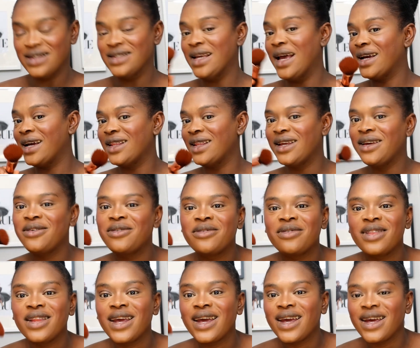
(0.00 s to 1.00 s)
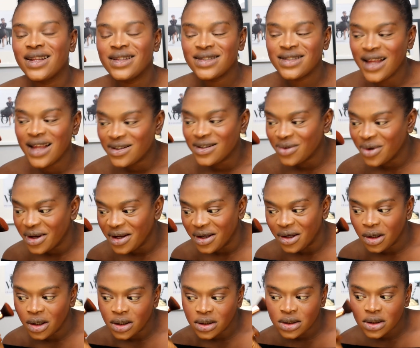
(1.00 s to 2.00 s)
Exactly, flick it. That's what he
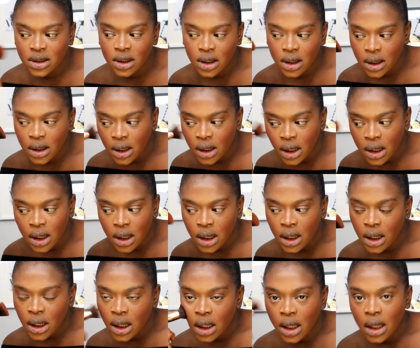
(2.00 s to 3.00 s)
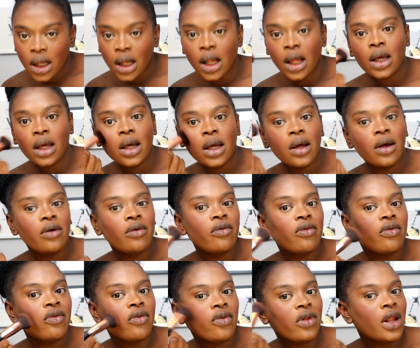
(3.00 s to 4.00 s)
does. Like,
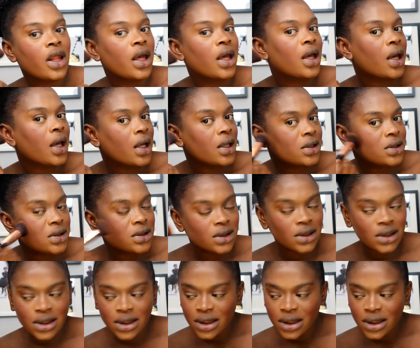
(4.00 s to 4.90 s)
flick it.